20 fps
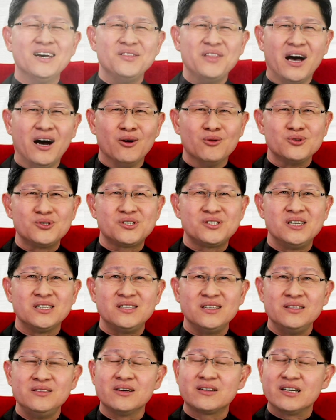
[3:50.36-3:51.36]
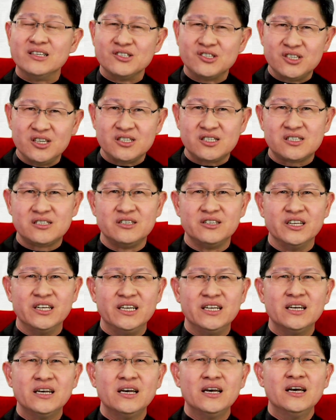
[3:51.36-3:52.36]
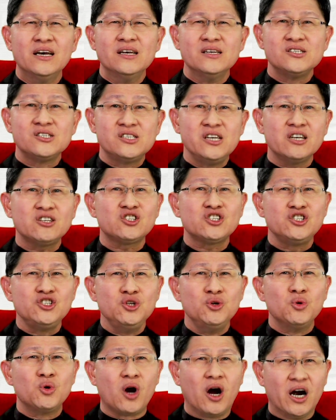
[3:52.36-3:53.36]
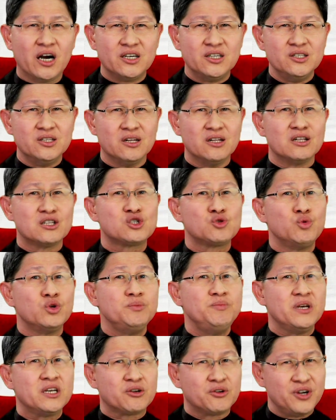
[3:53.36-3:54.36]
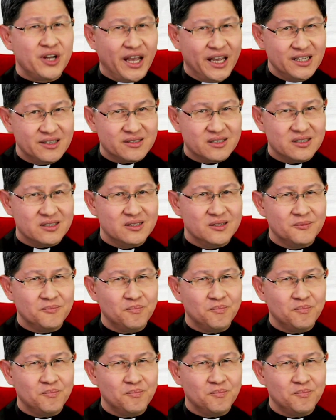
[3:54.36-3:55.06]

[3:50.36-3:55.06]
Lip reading: announced that in the consistory, 6 new cardinals would be created.